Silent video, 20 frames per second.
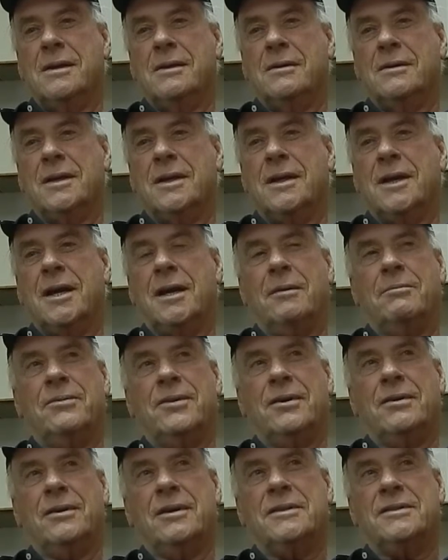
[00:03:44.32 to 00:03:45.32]
they got up
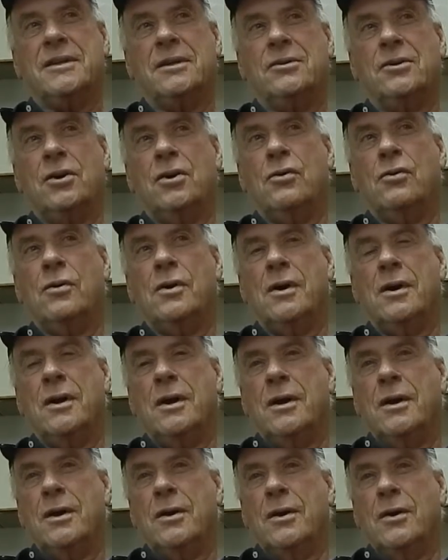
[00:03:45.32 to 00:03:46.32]
there, and they said,
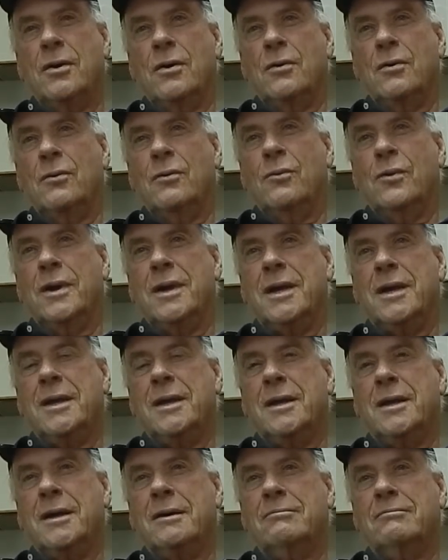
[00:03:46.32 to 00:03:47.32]

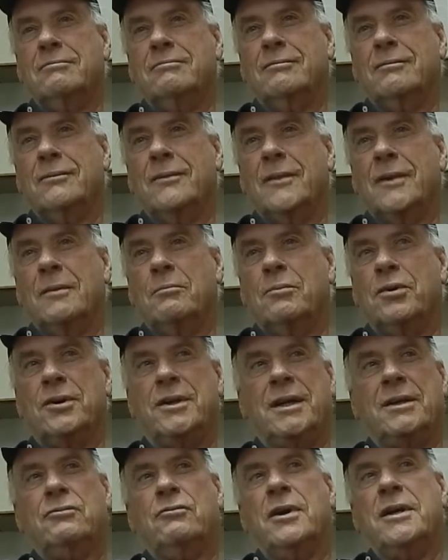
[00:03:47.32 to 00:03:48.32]
"We
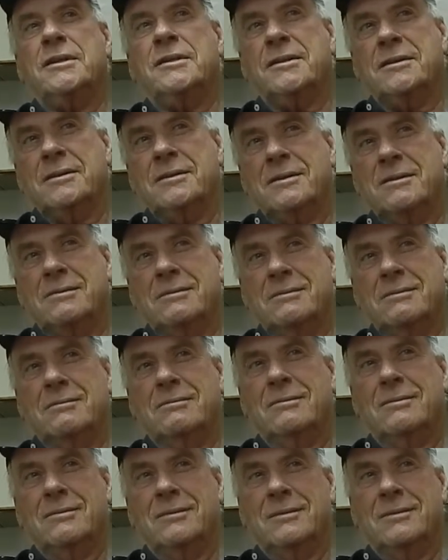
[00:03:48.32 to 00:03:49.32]
predict races,"
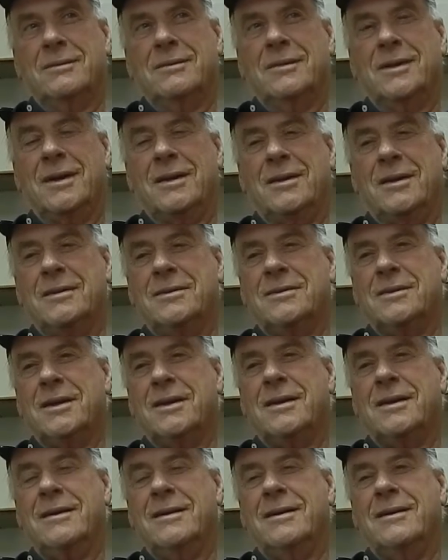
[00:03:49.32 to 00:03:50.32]
and they
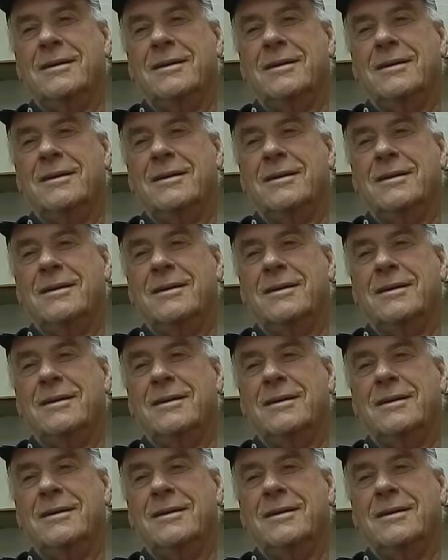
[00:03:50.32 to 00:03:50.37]
said,